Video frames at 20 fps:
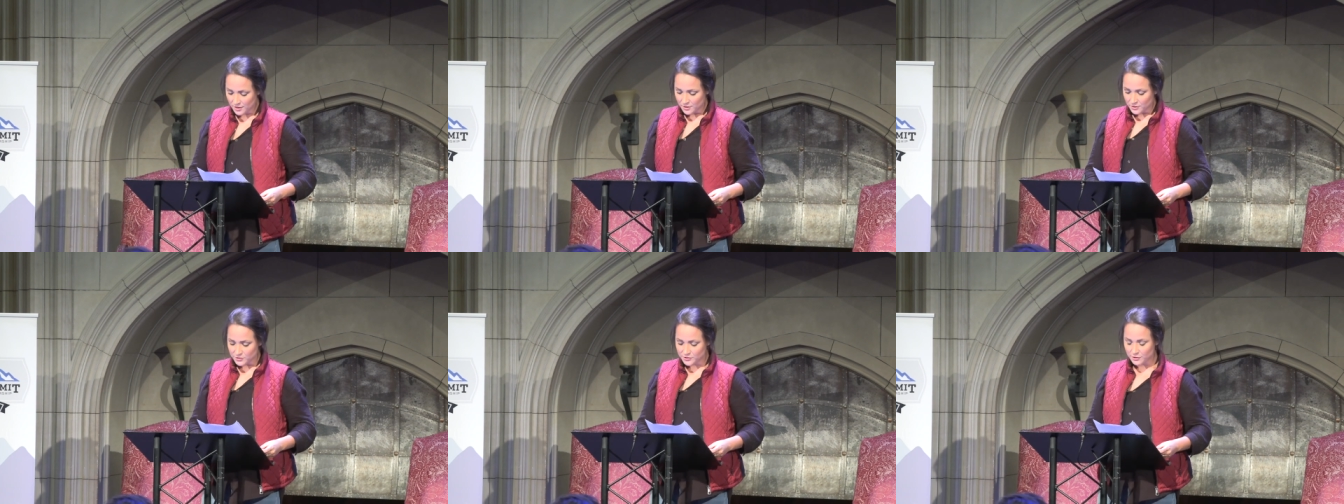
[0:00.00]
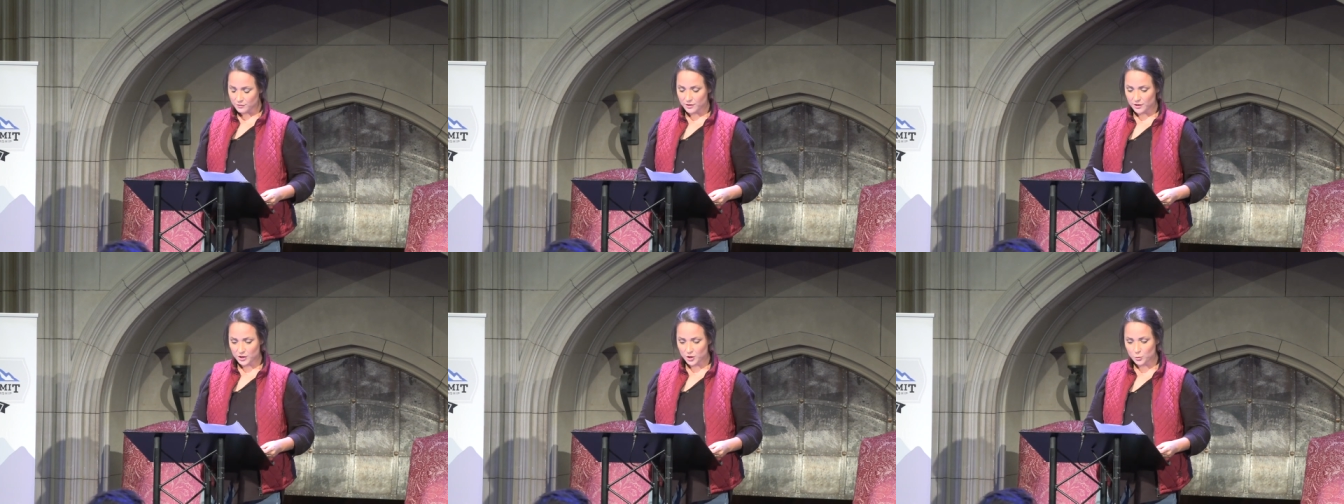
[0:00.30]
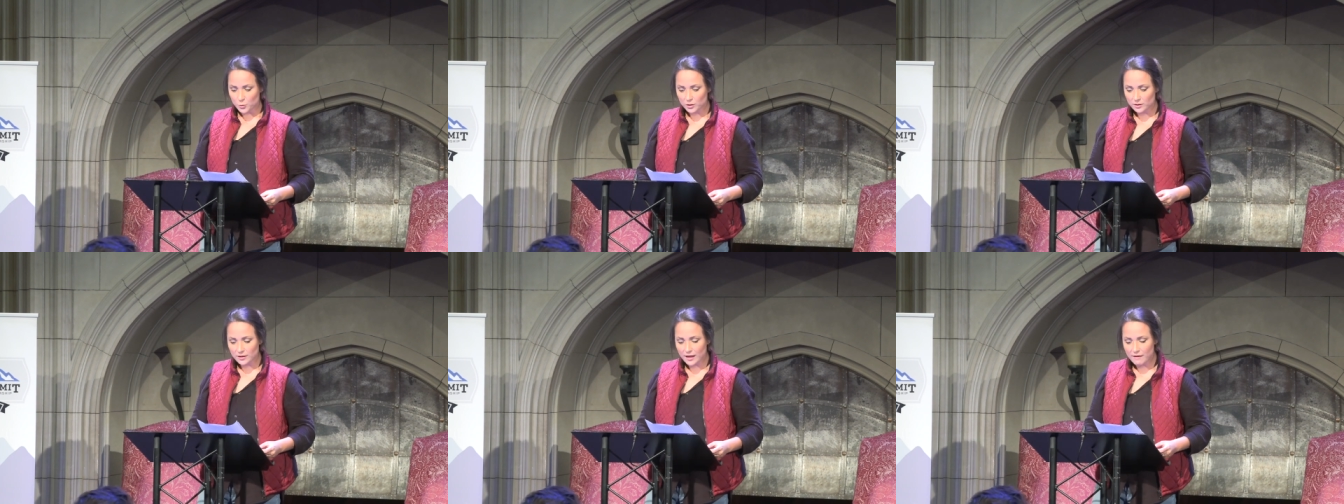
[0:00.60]
so that you
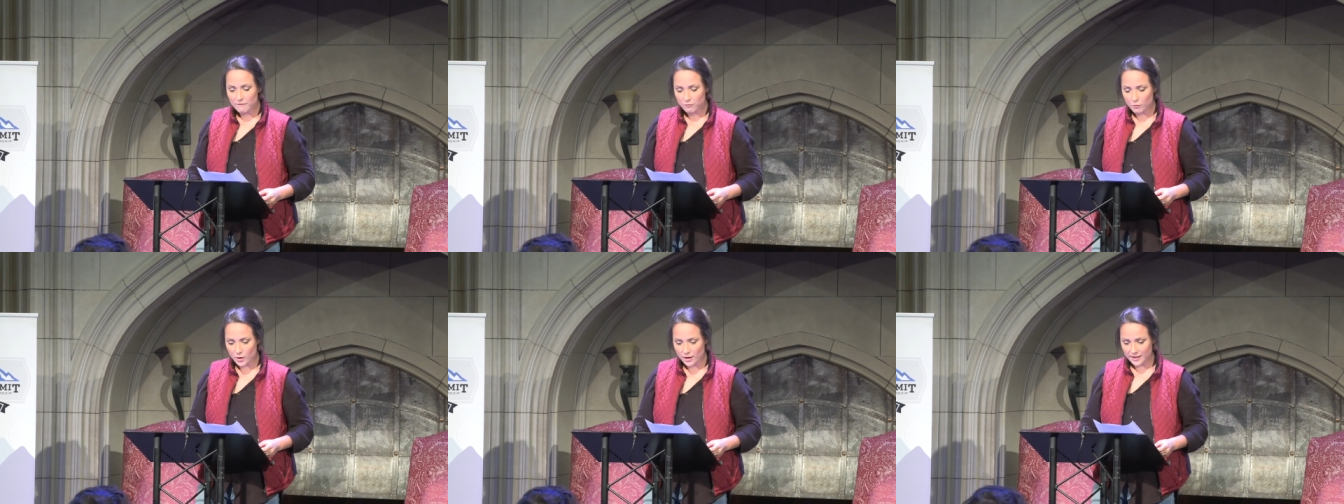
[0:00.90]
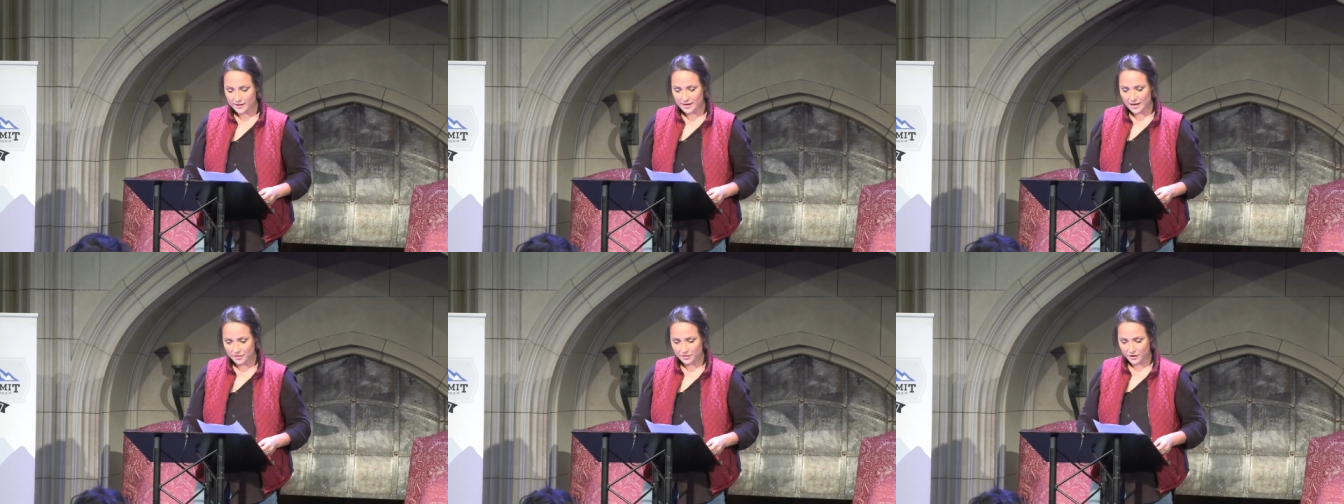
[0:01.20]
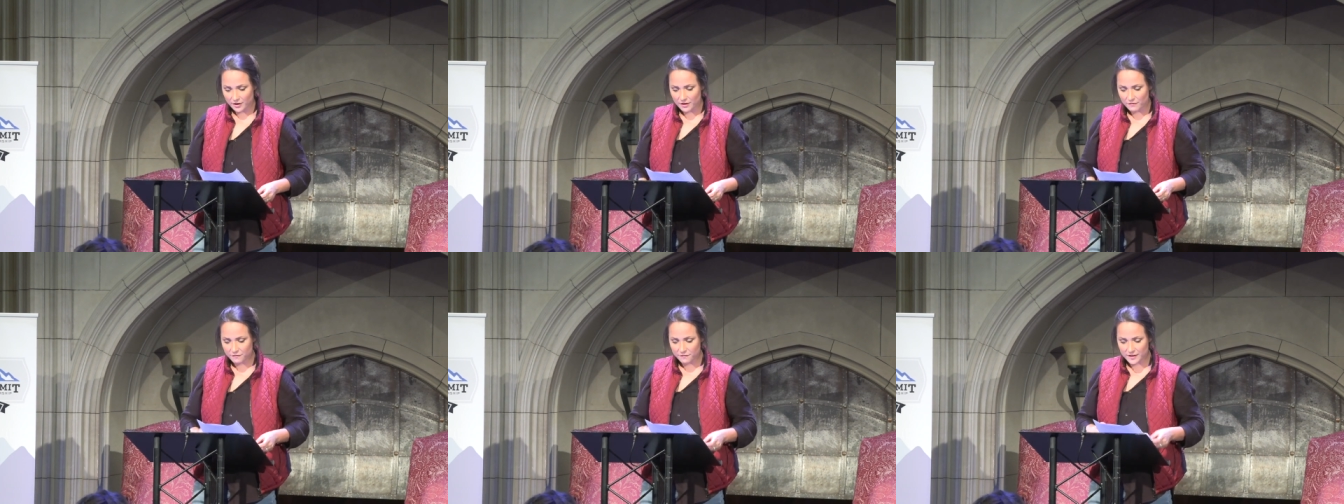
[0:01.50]
will love one another.
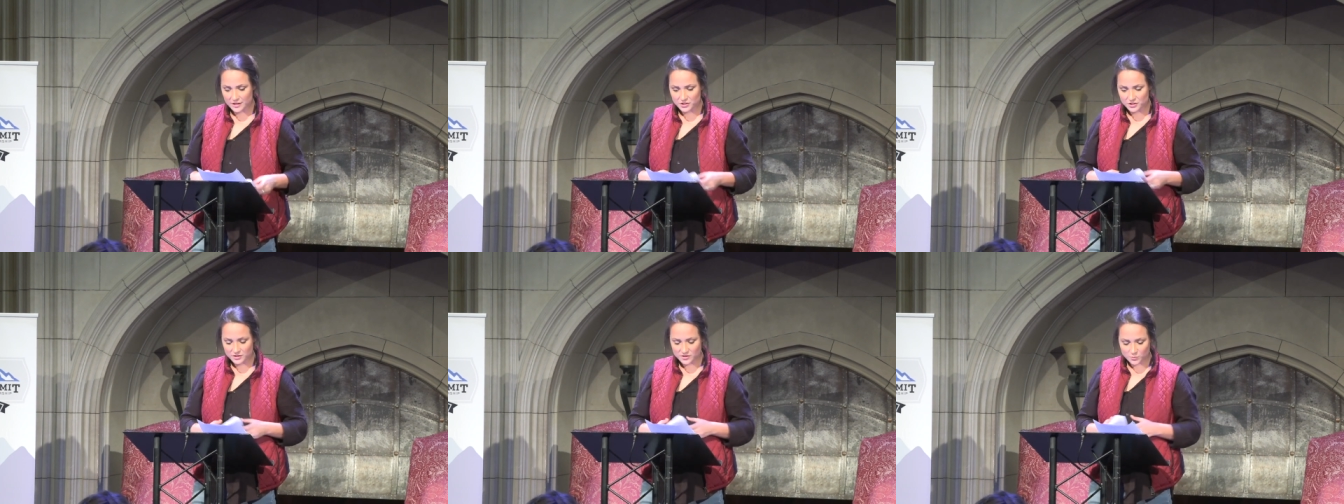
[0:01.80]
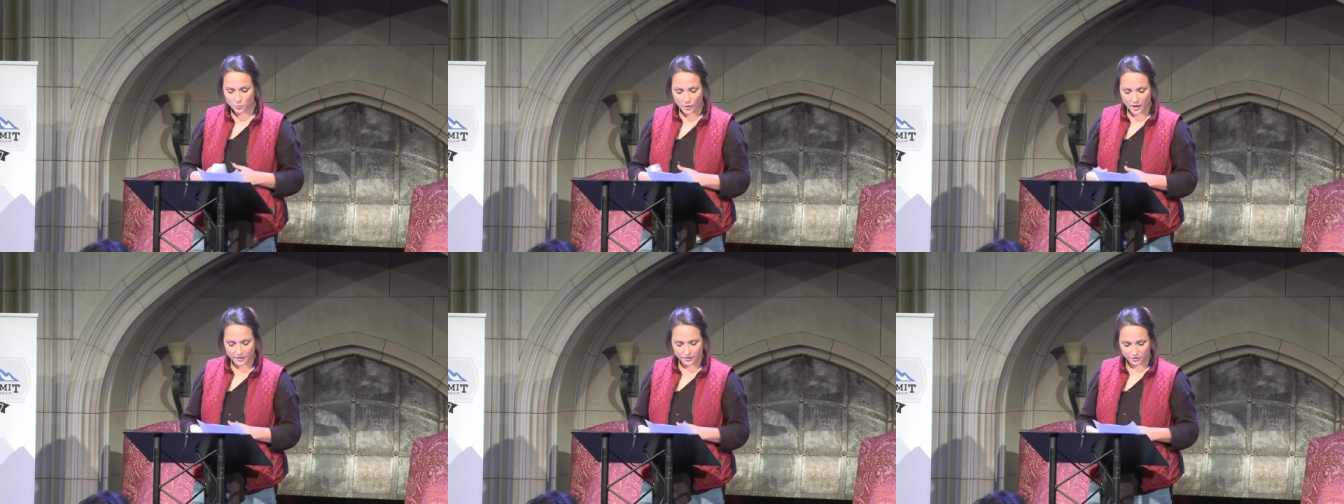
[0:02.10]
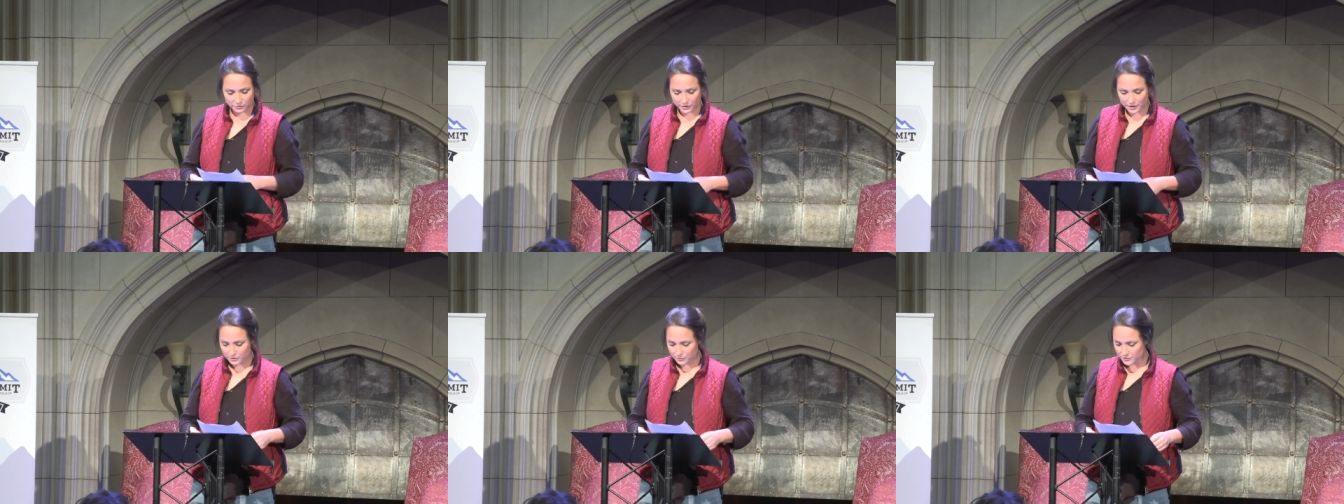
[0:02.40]
Ephesians 1,
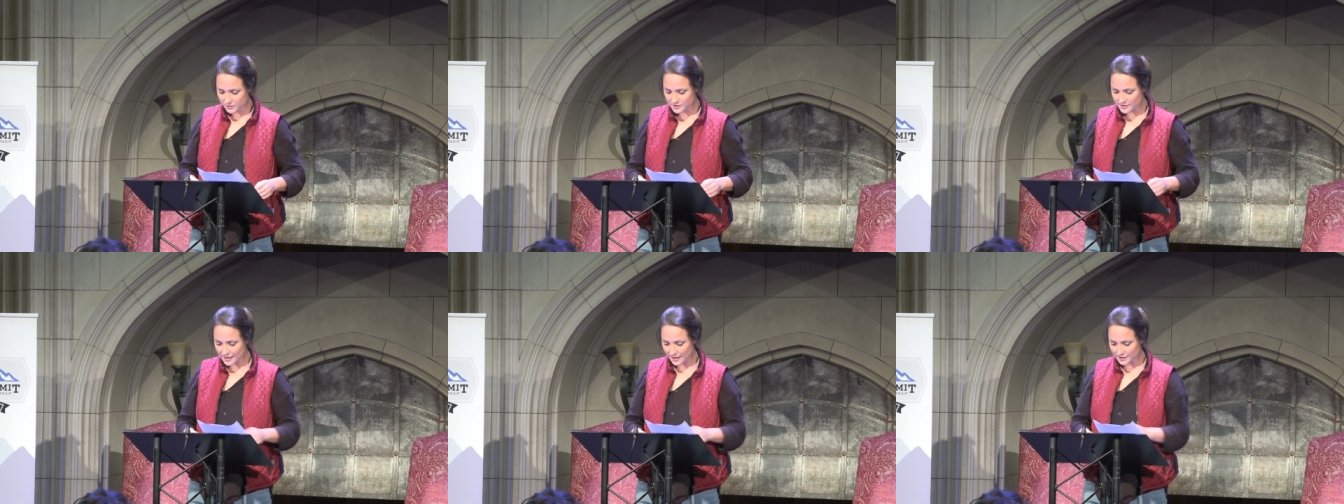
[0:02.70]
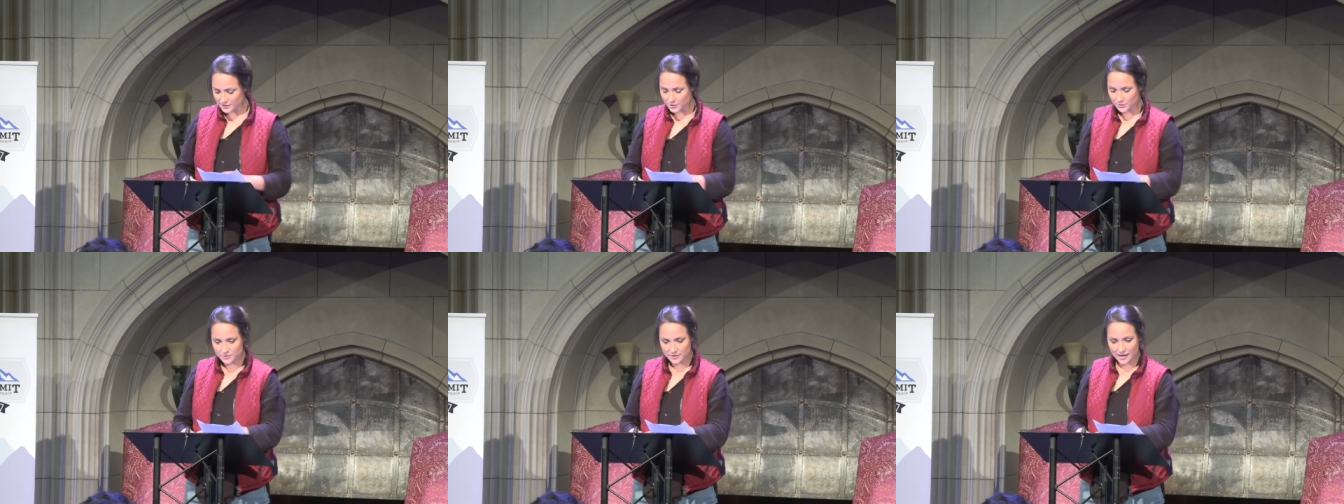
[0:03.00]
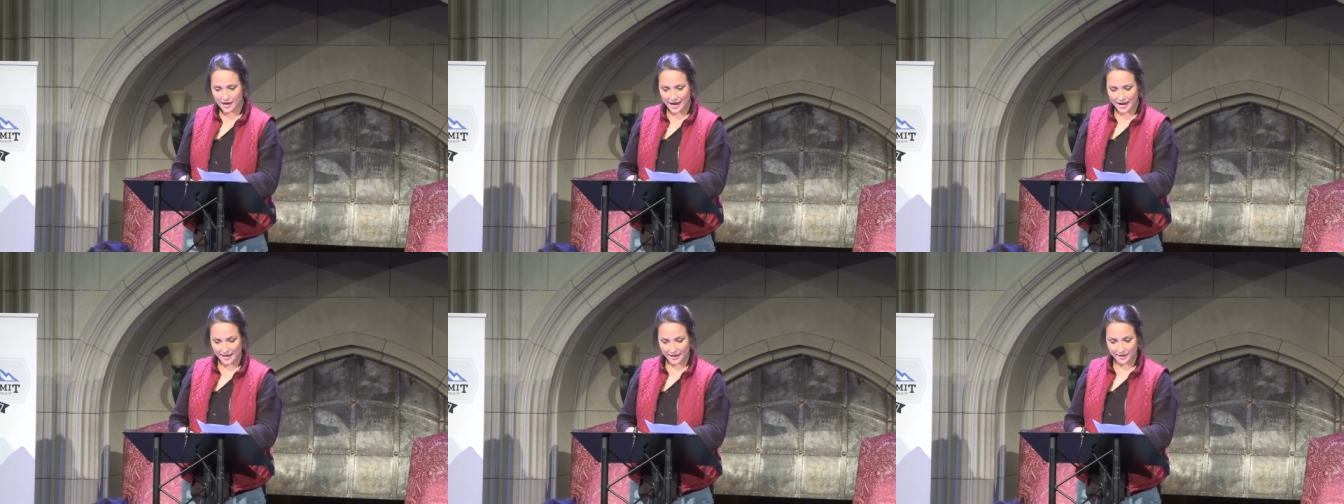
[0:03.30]
3 through 6. Who's
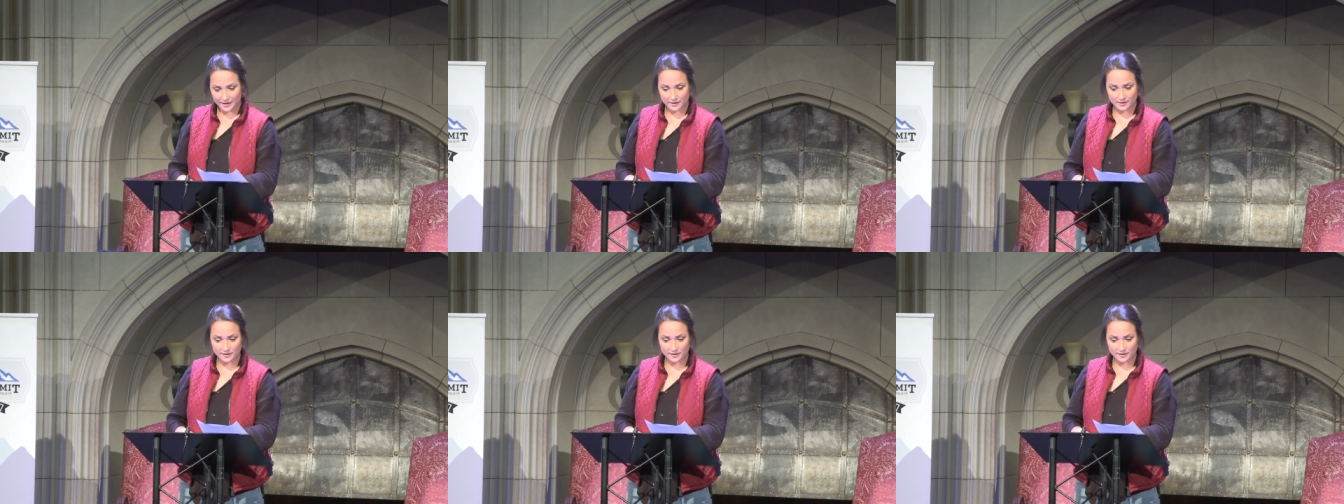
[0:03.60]
got it?